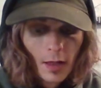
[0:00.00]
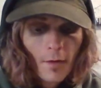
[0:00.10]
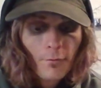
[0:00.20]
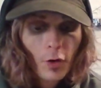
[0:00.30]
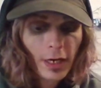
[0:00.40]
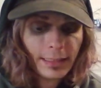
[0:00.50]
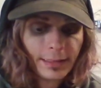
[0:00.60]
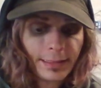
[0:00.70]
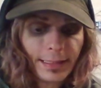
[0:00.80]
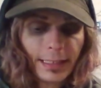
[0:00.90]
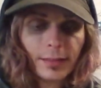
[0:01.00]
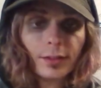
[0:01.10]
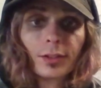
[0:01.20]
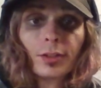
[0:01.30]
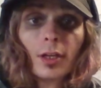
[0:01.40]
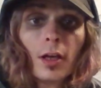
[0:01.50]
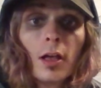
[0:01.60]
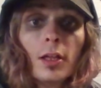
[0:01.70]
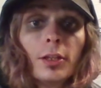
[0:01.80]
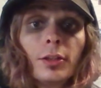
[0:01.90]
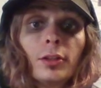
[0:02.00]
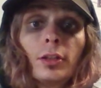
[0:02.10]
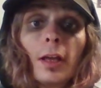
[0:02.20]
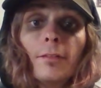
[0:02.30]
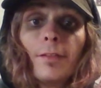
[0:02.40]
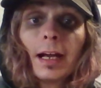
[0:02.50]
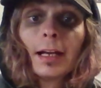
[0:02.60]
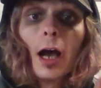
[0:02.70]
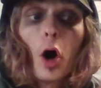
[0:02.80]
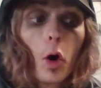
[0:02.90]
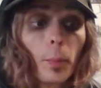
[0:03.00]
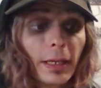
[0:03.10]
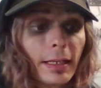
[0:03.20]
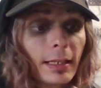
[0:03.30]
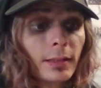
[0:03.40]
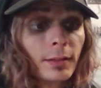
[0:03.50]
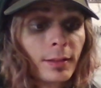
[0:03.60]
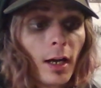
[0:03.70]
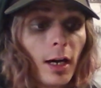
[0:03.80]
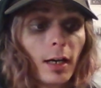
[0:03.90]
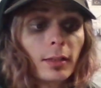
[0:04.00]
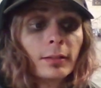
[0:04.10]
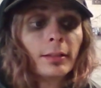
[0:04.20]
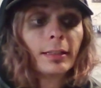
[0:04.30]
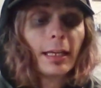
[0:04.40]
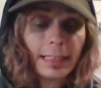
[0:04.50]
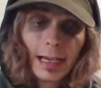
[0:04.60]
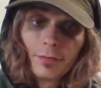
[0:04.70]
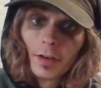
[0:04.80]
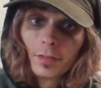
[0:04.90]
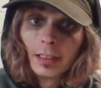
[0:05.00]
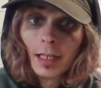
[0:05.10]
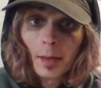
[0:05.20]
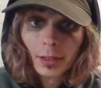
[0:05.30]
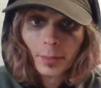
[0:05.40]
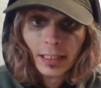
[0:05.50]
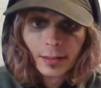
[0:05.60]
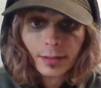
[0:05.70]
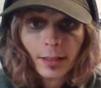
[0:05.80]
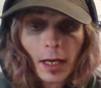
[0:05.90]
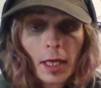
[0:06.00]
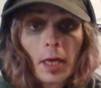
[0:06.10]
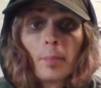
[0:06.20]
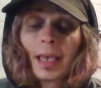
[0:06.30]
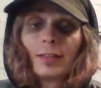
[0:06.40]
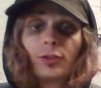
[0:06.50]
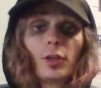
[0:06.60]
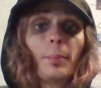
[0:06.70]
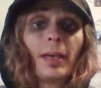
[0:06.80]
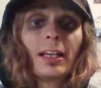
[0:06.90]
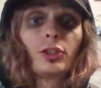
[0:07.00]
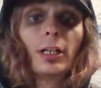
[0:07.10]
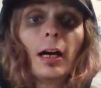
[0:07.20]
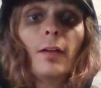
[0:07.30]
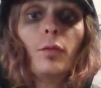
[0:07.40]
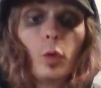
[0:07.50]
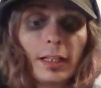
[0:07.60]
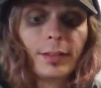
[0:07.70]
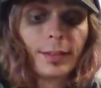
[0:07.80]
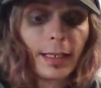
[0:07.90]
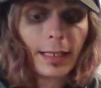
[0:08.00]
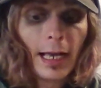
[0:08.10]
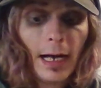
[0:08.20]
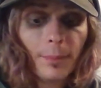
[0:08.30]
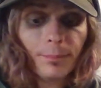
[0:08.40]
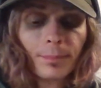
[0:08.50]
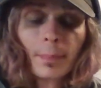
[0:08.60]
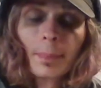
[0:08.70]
For instance, the very opening song, The Death of an Optimist, paints you a picture of what's to come.